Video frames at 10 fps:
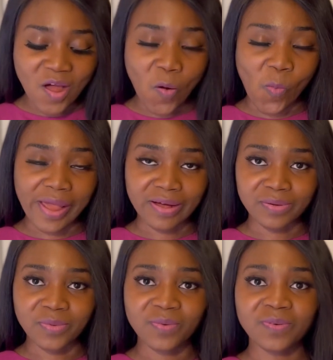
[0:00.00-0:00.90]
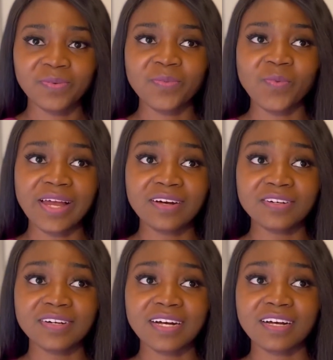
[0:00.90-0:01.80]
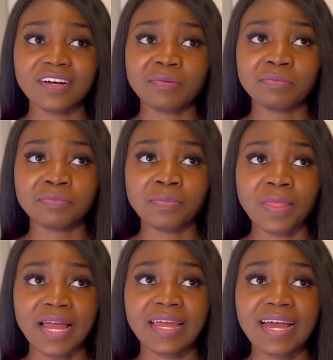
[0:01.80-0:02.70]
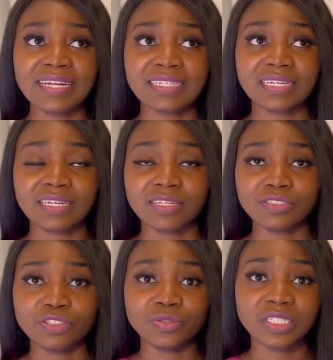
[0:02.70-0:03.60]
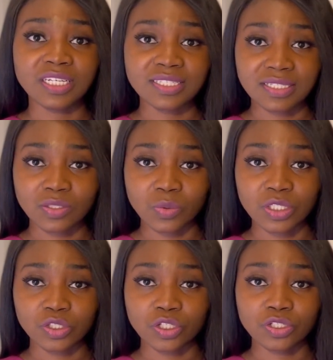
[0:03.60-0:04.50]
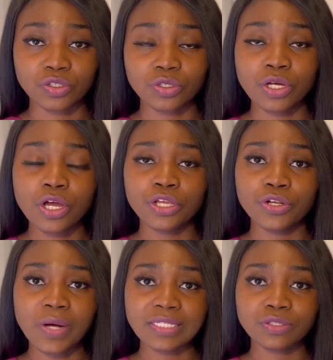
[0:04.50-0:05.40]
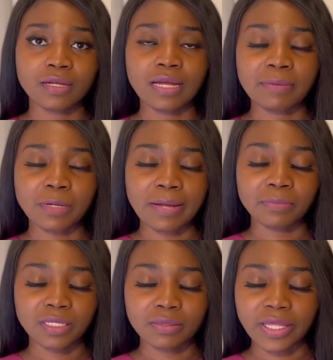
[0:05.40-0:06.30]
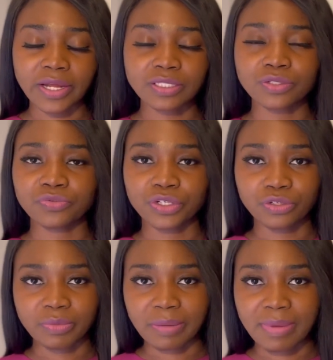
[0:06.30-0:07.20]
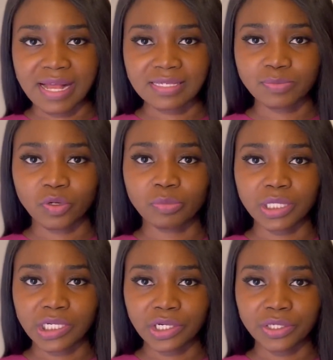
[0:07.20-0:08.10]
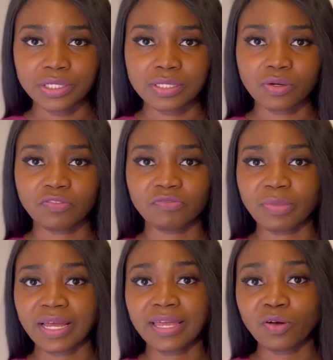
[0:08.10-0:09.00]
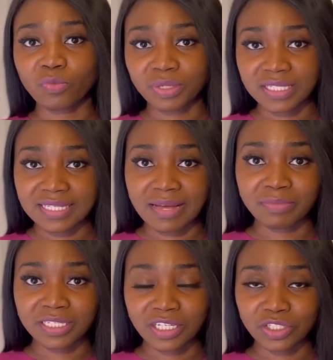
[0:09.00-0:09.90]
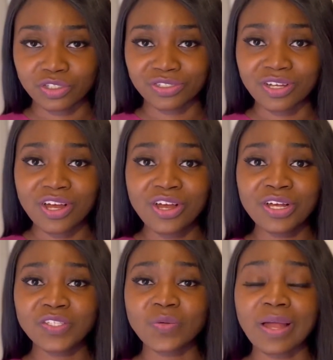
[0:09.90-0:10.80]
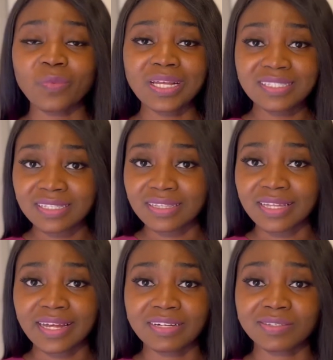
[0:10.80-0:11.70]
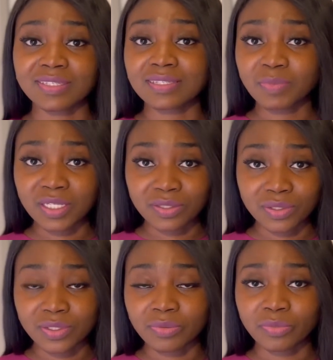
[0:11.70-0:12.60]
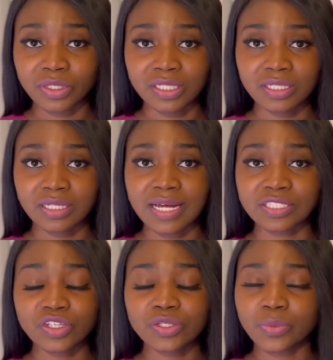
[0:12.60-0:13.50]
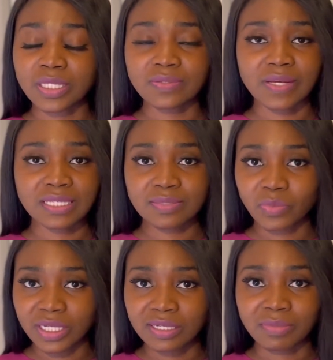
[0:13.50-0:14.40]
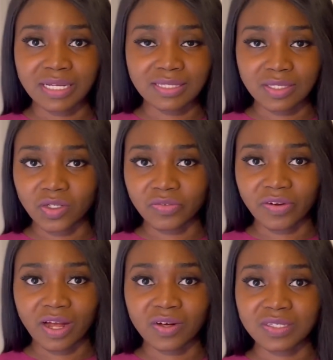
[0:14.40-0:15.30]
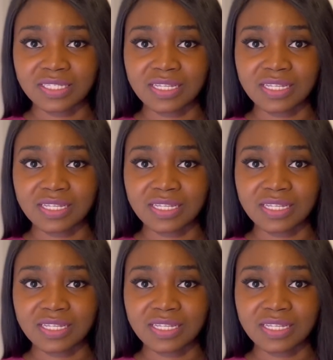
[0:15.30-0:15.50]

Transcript: Wow. Well, I had a unique situation. So, I told you I'm there to renew my passport because of my OPT application. So I went in there to speak to somebody. I just went to explain myself out.